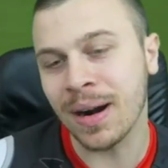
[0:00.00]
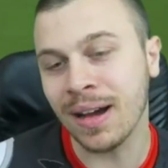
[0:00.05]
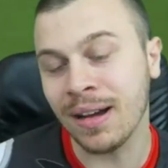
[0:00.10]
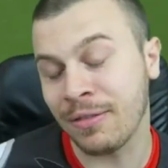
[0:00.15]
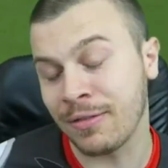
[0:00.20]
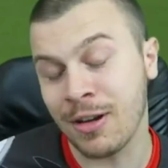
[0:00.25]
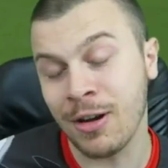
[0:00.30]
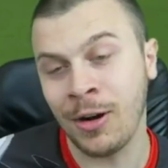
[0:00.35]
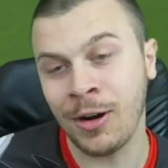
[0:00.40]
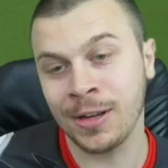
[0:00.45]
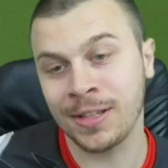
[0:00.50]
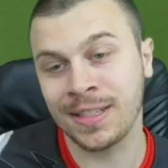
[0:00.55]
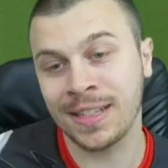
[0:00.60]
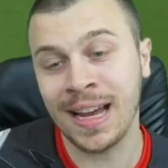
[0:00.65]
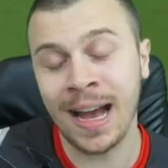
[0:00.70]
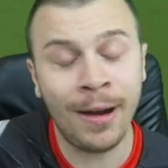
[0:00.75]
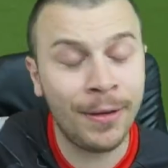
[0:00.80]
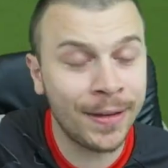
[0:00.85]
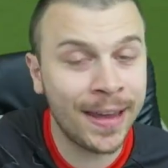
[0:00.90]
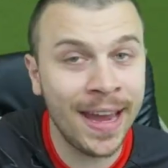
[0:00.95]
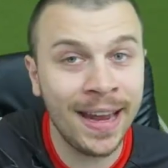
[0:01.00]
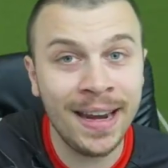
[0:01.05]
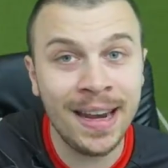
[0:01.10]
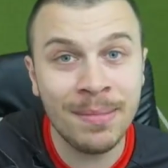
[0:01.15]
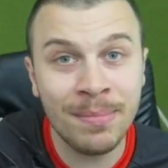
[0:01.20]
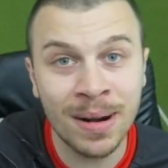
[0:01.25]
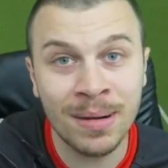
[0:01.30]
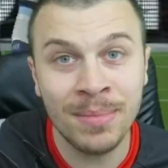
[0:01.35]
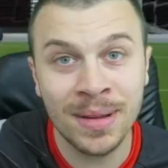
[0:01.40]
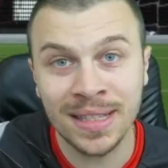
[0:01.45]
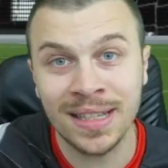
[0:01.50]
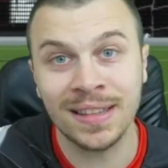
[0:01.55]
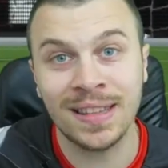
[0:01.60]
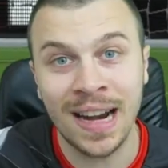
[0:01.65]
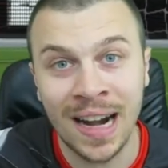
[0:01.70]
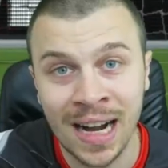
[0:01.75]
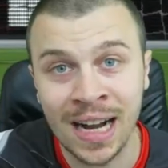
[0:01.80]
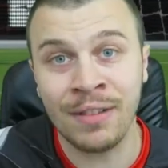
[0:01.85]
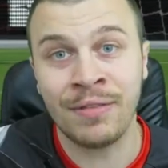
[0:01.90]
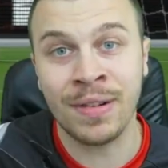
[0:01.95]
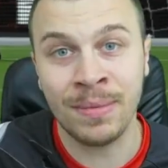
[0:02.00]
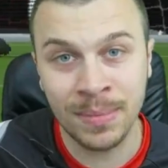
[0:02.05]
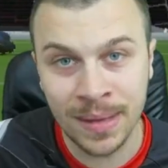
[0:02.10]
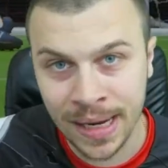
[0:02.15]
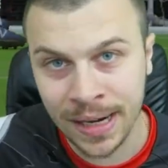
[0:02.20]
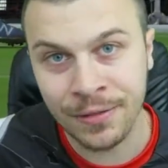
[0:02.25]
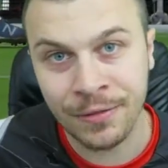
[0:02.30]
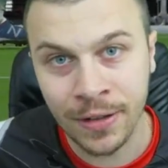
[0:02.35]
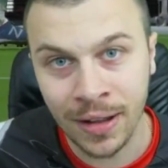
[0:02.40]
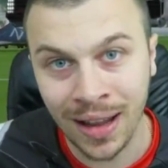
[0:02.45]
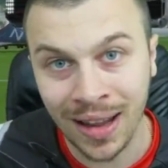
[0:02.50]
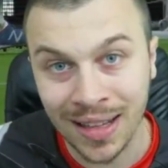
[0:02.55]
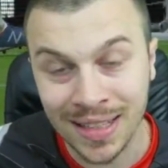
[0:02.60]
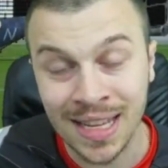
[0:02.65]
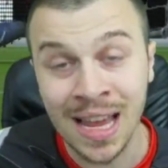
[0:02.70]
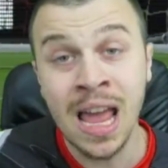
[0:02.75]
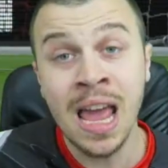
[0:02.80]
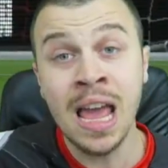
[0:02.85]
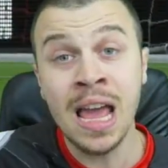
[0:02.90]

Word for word: of course, how can Ibra miss the target from there, fellas?